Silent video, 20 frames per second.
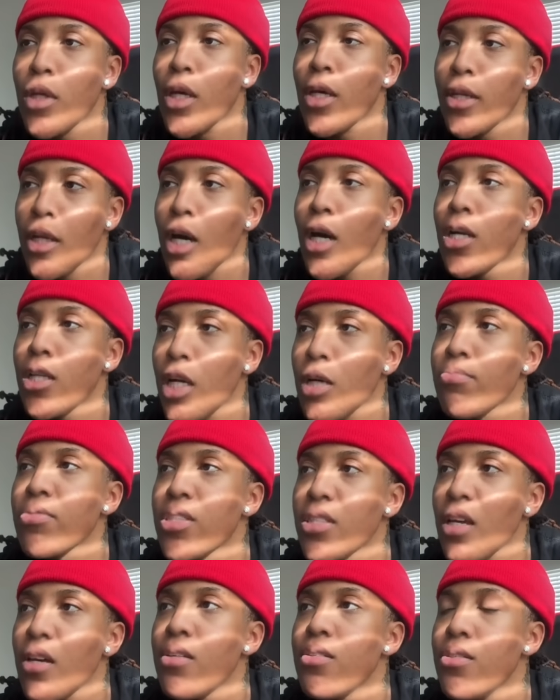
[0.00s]
And all I'ma
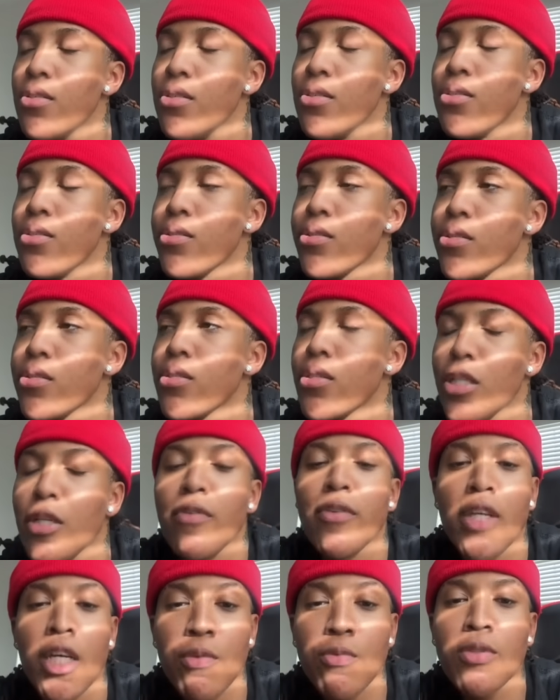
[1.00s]
say is,
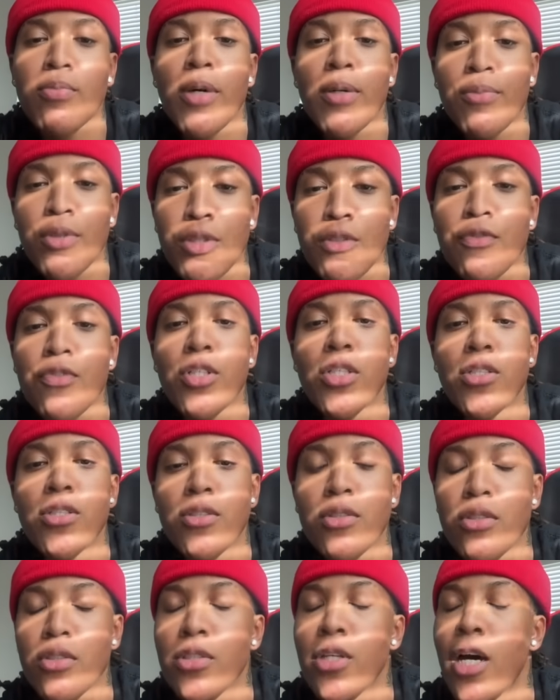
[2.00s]
if that was my motherfucking
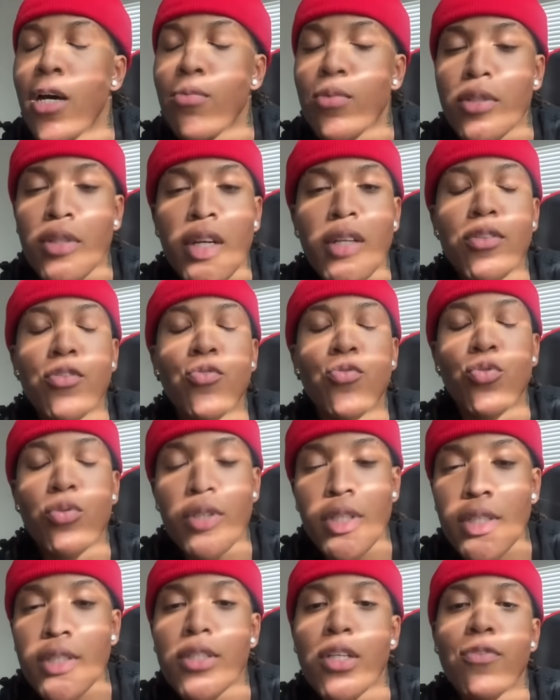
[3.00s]
sister, I would knock the
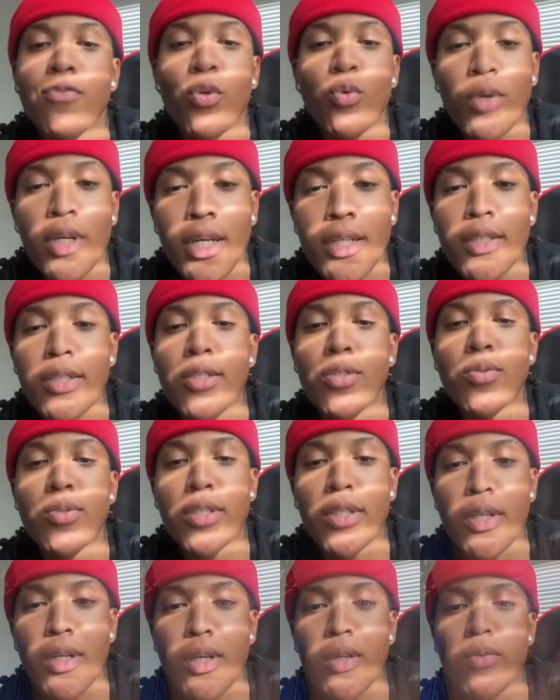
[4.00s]
dreads off your goddamn
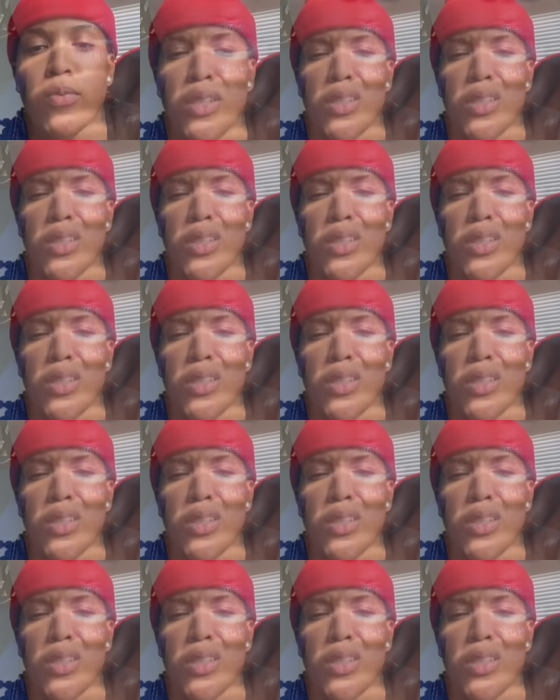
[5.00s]
scalp.